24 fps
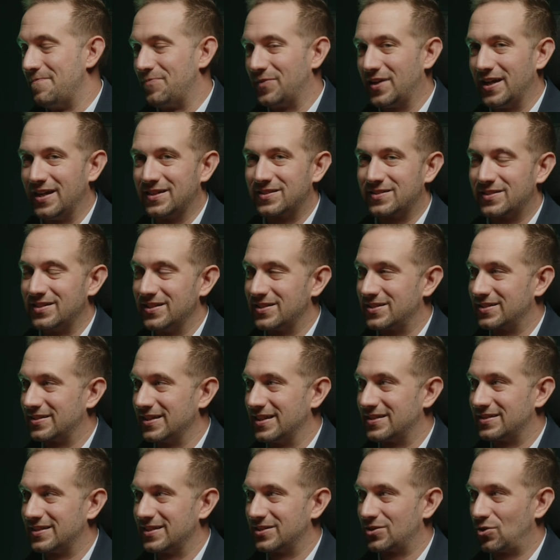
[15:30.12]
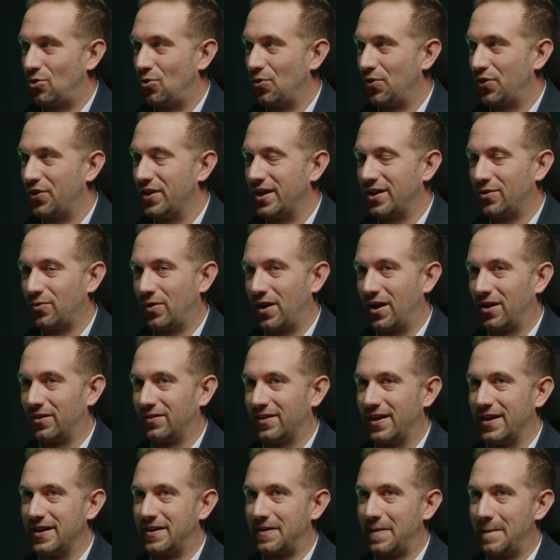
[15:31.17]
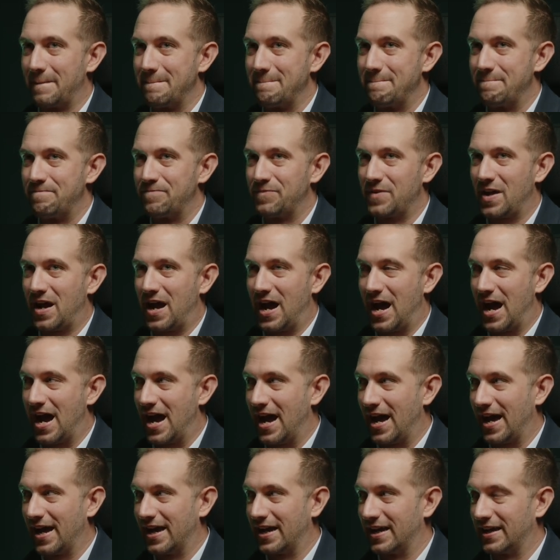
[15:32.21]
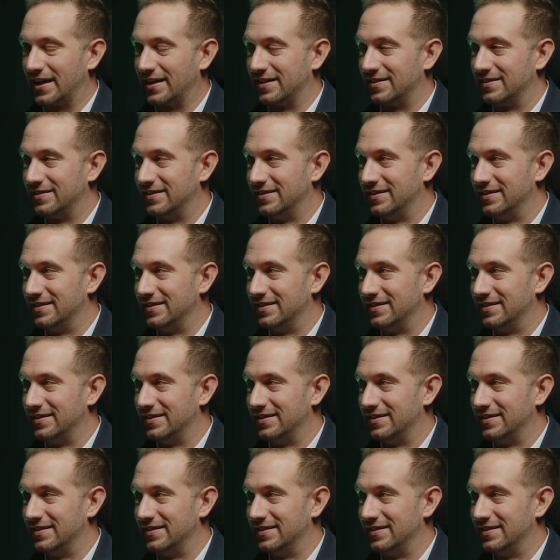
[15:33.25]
it's this whole thing where like I